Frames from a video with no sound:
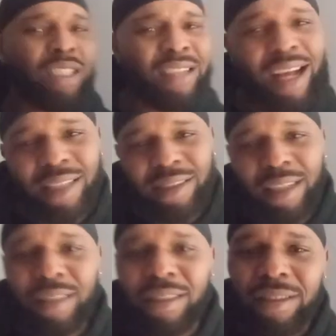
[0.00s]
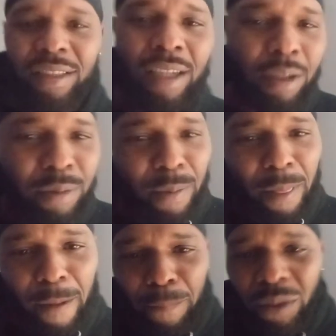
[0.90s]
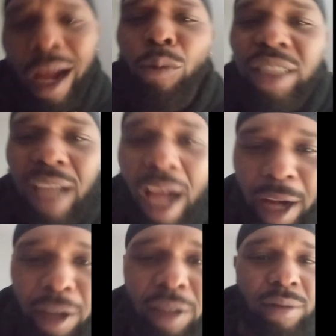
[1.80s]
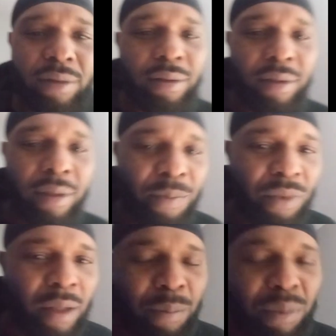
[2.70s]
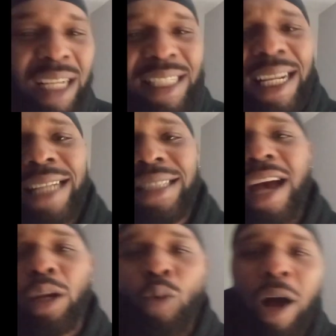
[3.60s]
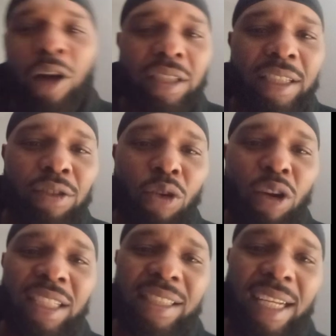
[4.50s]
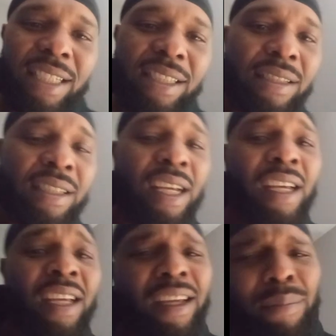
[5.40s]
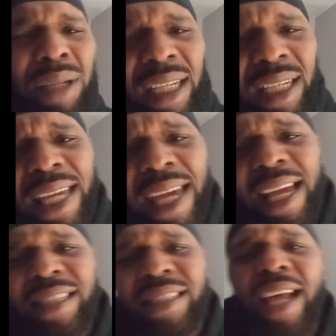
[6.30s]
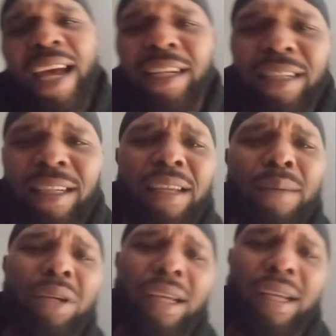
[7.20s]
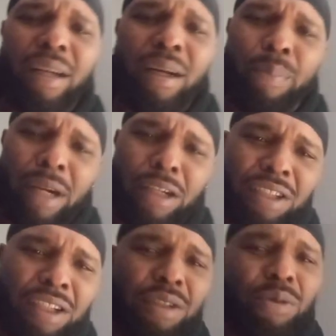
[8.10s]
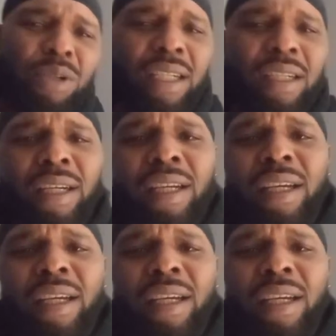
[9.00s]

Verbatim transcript: I retired ten years ago. I retired. because I got tired of walking to these organizations and being gaslighted and being uh, persecuted.